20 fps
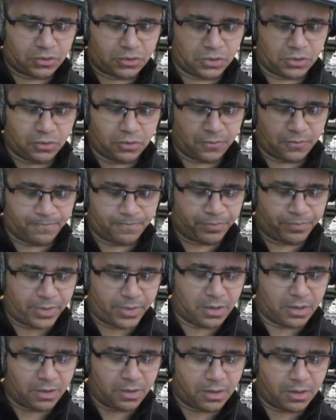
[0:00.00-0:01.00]
to
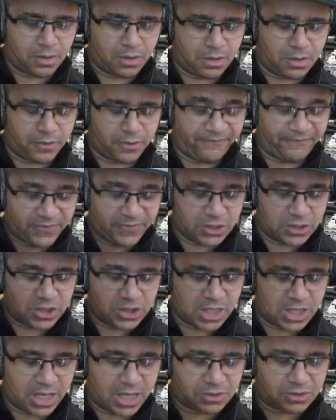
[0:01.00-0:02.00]
V
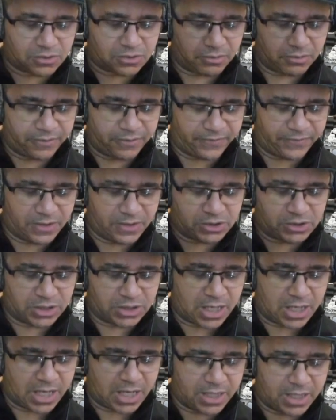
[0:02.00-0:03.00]
G A, sorry, V
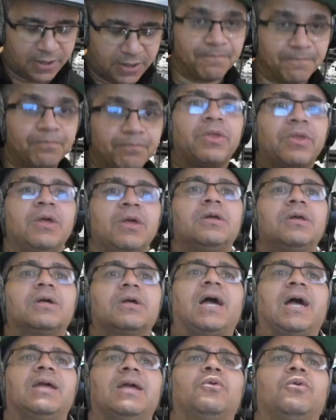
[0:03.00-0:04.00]
G A
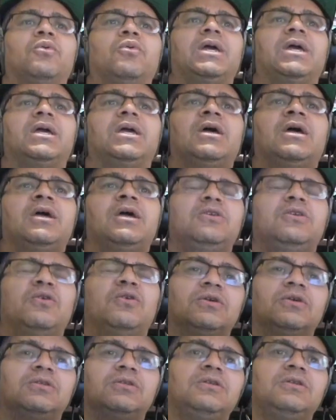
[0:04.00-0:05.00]
cable.
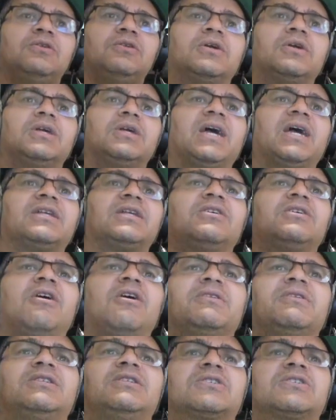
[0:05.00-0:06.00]
You can you can get
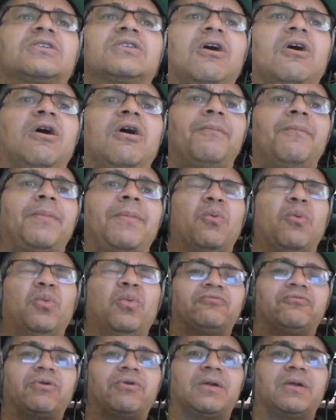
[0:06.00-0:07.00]
Atari to SCART, but I
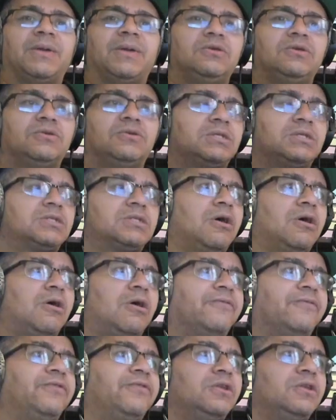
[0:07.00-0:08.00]
wouldn't recommend using
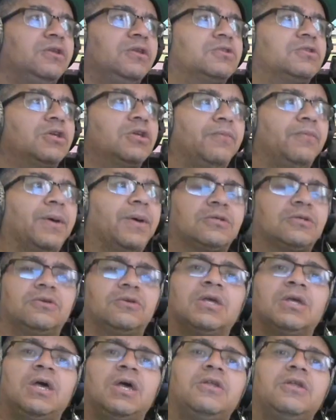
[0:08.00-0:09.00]
SCART if you're going to use Cubase,
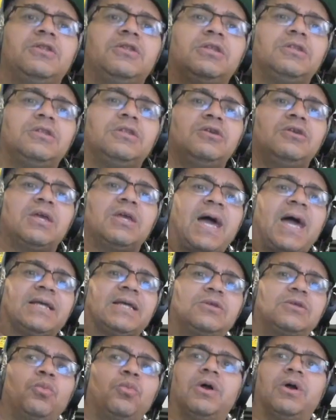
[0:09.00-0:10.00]
because it
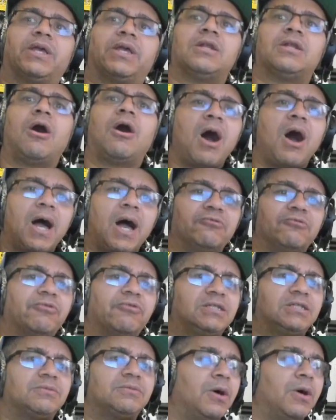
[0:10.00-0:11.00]
has to work in high
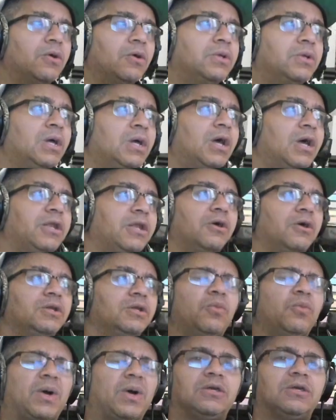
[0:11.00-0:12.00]
res mode, and the
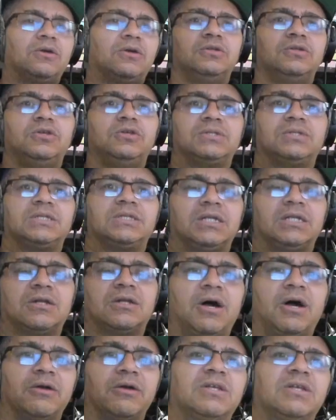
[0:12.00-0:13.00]
only way you can use it in
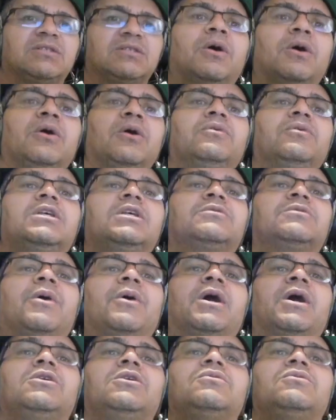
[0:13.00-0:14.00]
high res mode is
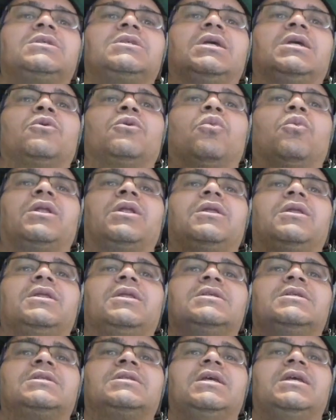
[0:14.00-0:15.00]
by using one of
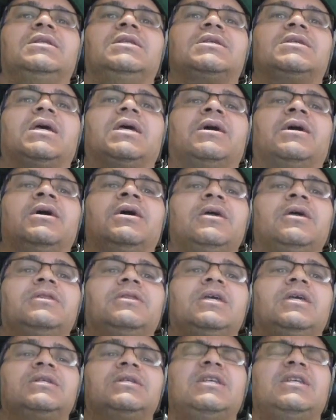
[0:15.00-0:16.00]
these leads here.
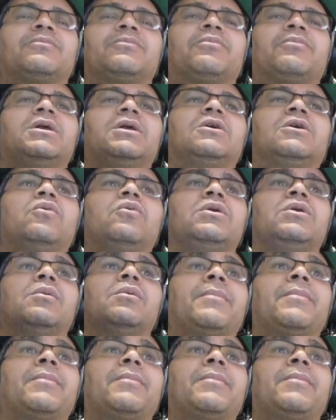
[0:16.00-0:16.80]
These leads are pretty cool. You